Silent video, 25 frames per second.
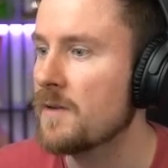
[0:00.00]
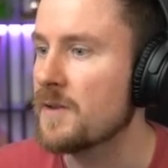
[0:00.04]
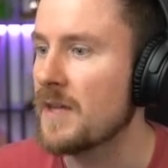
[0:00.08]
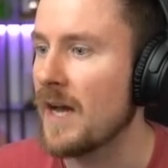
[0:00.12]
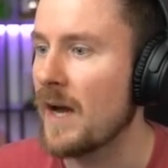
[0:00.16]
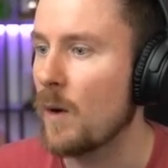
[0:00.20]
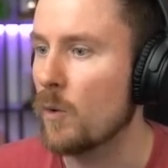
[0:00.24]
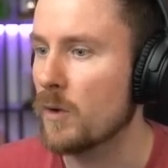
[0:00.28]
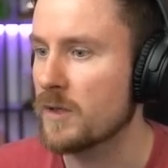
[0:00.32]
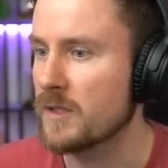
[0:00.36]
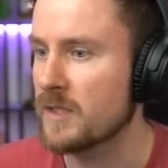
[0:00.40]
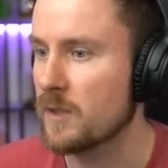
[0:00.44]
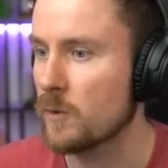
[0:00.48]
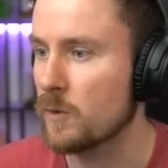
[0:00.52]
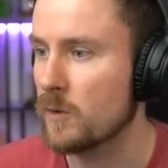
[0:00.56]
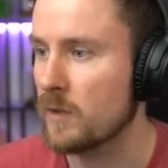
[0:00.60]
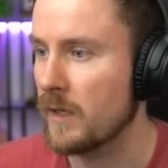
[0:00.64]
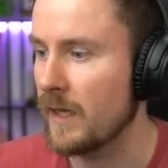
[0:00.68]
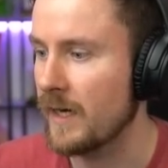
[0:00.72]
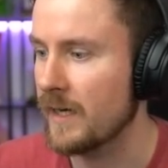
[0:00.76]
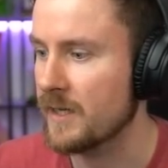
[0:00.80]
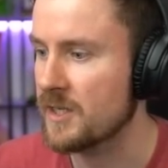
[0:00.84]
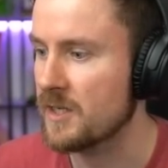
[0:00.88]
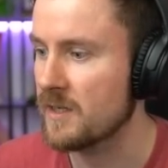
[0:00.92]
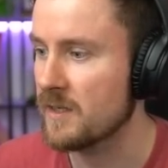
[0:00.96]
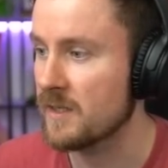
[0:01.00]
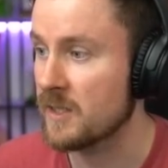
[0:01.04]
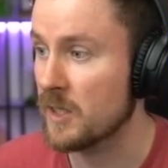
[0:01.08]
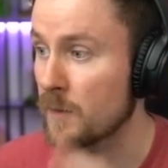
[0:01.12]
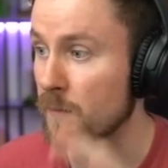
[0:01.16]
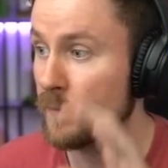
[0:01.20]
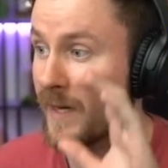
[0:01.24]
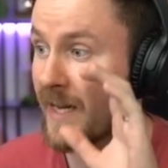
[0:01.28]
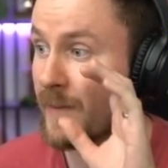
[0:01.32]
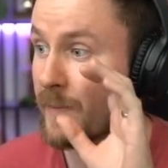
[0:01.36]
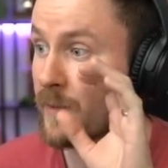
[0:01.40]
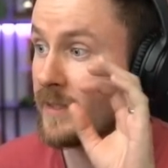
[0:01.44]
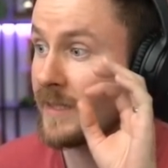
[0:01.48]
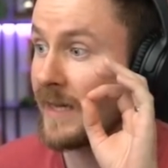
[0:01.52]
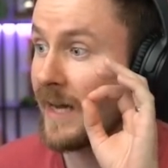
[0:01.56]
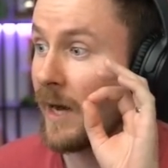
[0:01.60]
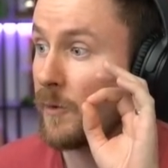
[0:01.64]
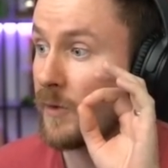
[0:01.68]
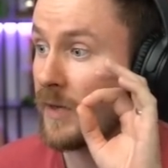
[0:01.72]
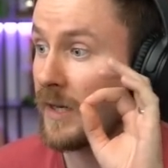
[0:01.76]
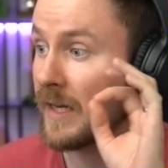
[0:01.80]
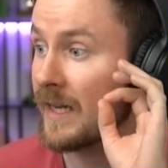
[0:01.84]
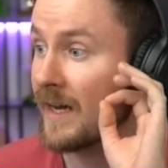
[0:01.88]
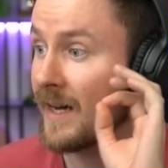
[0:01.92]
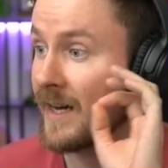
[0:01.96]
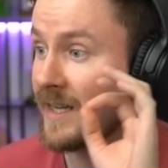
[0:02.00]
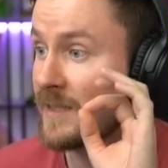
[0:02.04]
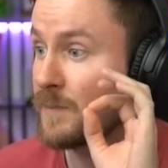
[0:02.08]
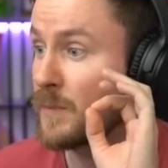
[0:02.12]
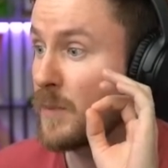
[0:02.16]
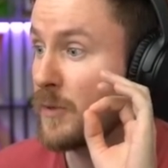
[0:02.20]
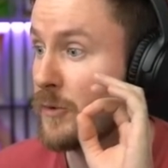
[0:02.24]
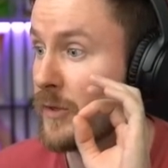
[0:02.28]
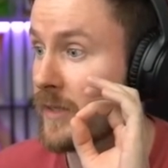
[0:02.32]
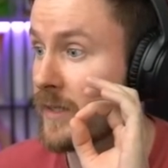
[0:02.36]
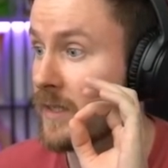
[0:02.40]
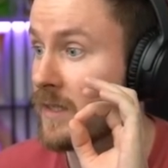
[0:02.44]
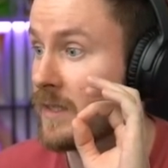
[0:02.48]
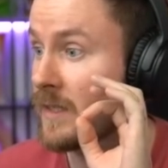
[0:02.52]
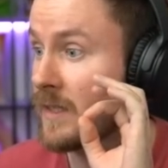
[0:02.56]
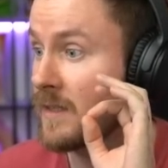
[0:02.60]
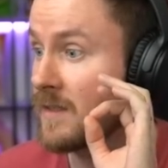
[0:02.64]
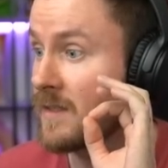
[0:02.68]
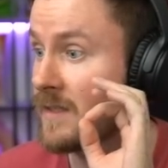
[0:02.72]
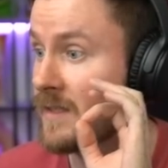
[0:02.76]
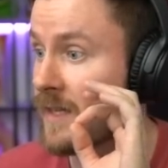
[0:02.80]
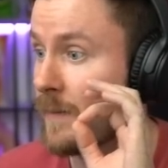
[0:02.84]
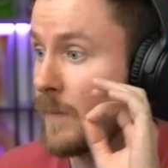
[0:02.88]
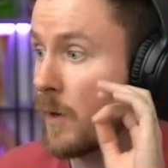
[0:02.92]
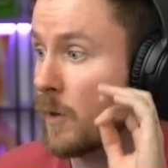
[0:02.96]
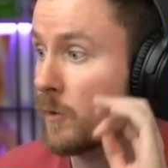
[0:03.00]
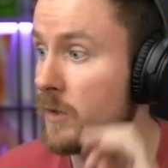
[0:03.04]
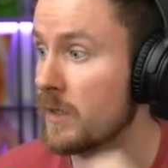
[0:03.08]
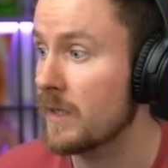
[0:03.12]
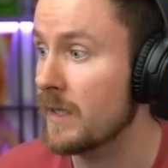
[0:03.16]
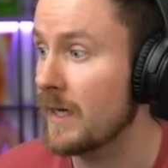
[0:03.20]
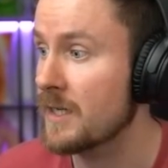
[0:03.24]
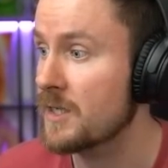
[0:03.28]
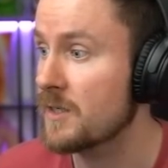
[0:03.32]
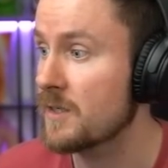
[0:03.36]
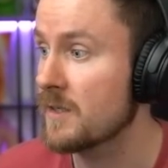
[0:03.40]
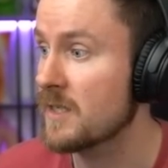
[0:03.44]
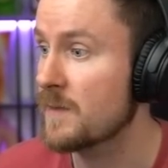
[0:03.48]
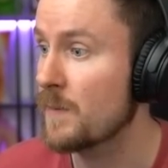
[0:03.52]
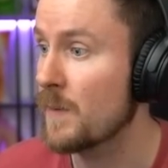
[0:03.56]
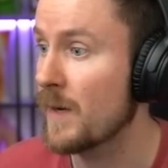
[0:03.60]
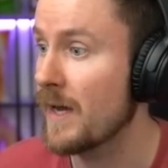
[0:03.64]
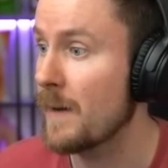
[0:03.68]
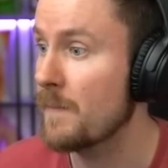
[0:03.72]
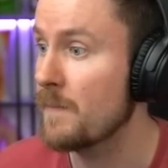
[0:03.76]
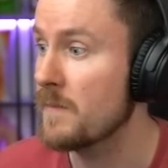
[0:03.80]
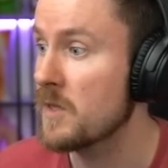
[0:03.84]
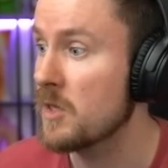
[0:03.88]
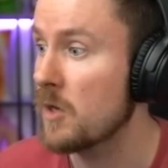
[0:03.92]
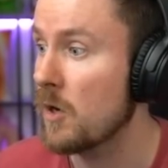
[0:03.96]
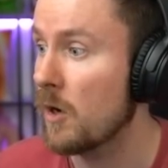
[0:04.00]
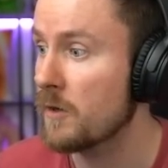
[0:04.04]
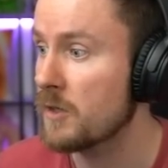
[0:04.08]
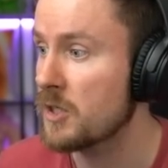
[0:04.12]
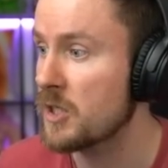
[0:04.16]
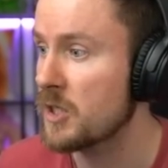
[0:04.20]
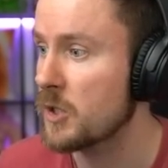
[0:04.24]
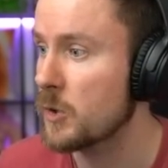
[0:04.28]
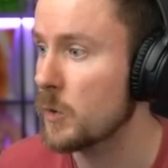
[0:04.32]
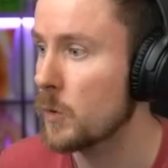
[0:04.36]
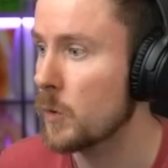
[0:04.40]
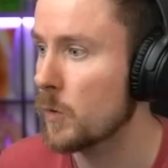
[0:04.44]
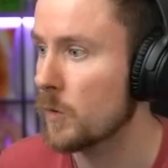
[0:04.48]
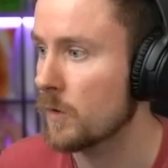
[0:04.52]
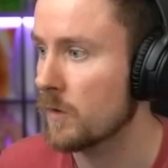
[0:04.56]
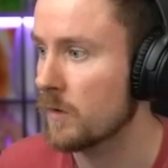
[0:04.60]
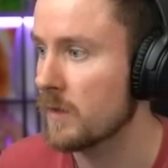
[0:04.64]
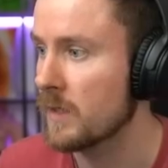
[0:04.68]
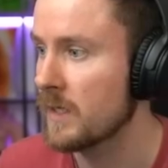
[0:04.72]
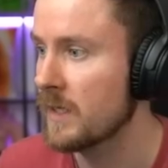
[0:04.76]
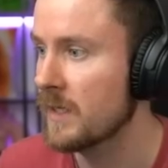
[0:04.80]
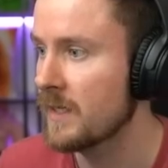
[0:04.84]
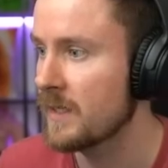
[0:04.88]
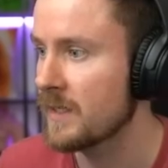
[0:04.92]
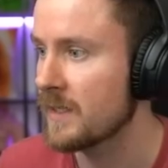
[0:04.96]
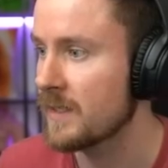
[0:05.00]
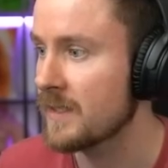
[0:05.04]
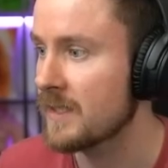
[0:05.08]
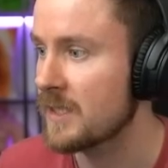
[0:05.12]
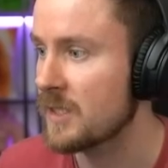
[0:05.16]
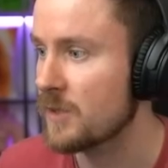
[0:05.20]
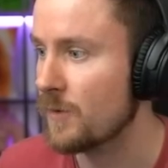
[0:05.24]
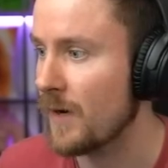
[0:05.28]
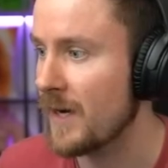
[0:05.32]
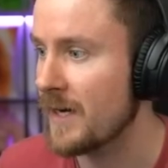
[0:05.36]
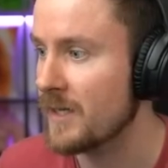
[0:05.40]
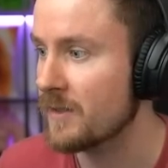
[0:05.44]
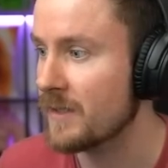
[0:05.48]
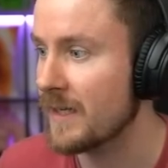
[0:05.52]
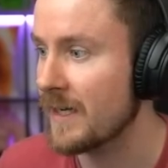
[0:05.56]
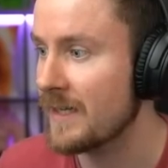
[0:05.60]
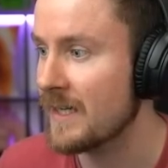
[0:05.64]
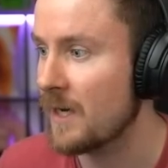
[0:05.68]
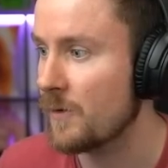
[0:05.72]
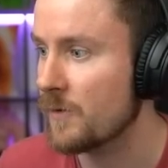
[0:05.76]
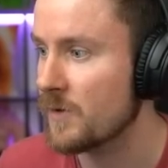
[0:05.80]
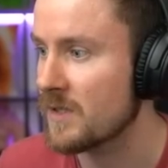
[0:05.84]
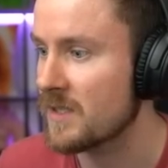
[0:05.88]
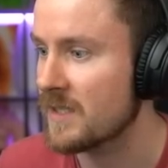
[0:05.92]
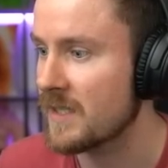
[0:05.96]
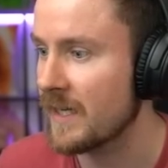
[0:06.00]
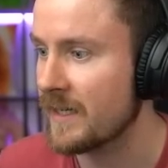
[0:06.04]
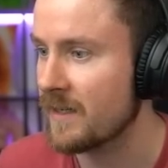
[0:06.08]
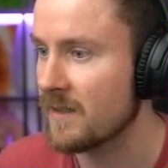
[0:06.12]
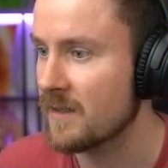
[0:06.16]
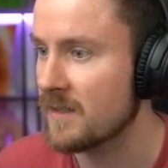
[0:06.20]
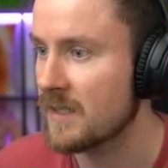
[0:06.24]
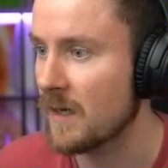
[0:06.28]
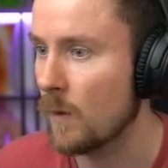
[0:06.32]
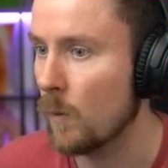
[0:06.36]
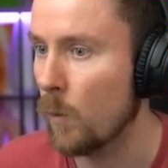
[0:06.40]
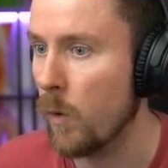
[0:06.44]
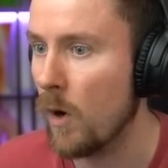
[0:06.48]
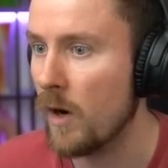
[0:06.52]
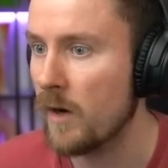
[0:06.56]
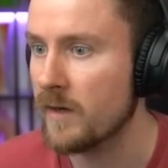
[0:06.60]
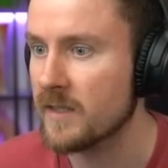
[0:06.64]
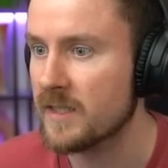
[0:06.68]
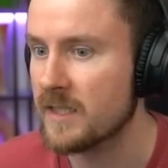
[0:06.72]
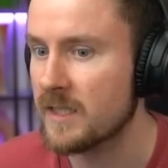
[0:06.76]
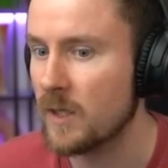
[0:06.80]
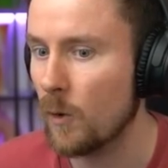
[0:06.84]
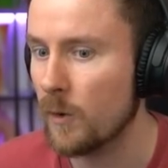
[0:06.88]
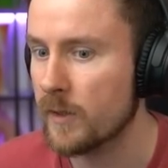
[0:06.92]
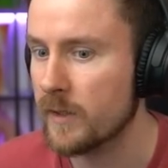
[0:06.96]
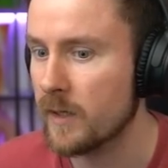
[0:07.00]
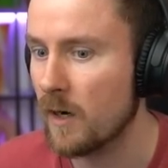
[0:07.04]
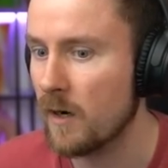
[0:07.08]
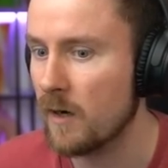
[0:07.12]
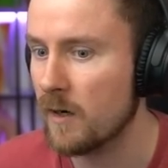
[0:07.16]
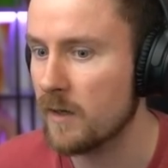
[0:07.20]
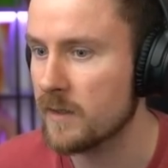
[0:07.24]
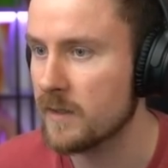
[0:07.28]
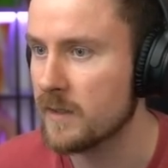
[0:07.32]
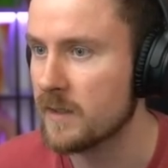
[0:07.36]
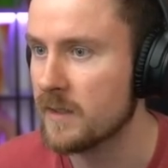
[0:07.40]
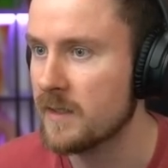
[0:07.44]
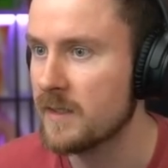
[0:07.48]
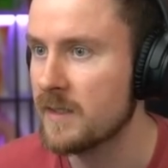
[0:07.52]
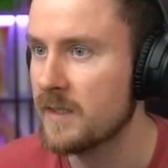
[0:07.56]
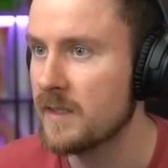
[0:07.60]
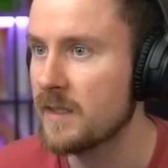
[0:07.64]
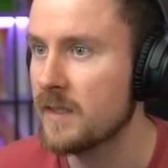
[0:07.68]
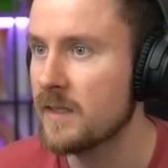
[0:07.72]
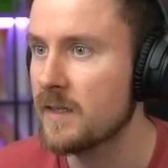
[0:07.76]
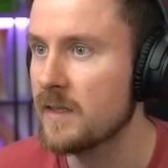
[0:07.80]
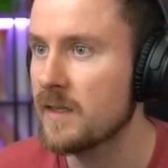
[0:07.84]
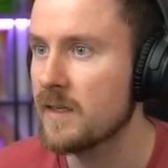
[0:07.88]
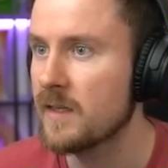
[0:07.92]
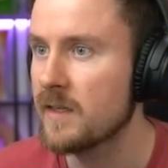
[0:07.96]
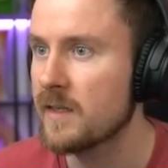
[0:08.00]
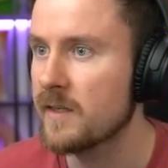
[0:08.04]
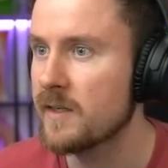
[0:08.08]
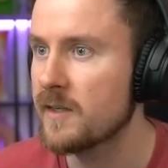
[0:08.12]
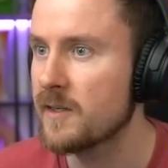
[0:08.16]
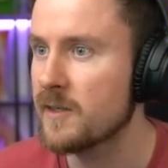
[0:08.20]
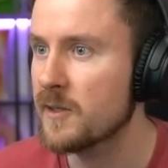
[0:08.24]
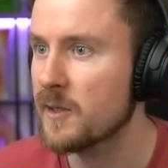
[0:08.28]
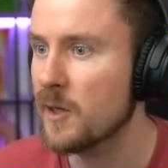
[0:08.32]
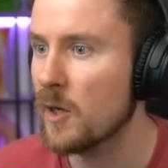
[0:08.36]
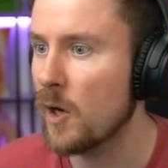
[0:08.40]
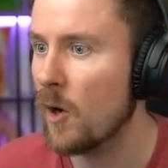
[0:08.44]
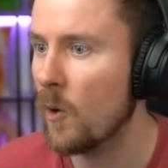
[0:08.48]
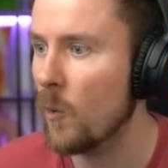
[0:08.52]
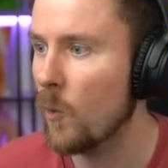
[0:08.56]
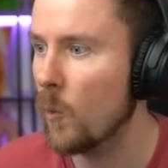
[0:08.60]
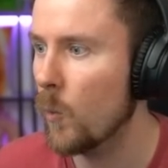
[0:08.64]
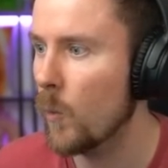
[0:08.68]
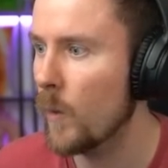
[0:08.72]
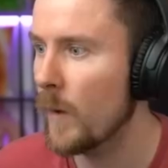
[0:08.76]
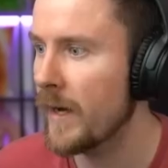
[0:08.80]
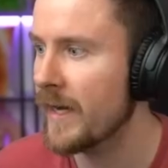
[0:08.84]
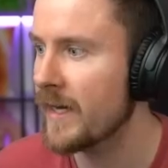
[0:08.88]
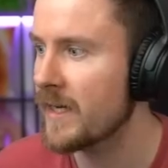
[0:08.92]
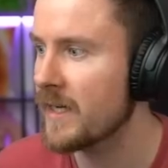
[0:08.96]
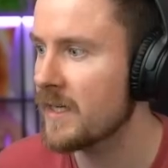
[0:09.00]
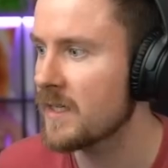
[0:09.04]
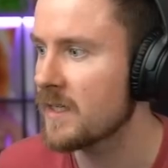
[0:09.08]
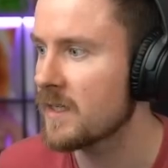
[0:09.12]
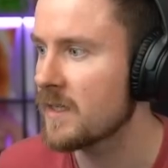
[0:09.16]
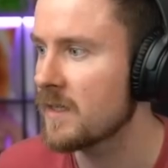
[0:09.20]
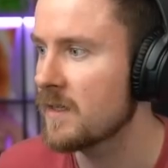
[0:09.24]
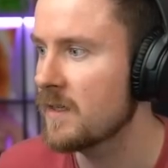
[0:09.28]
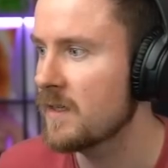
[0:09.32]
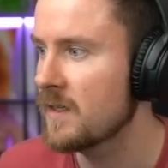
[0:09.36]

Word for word: That was so clutch. So maybe now the last Baby Dragon can somehow clutch this, but I'm not sure. He's trying to get now the second... What is going on? No way.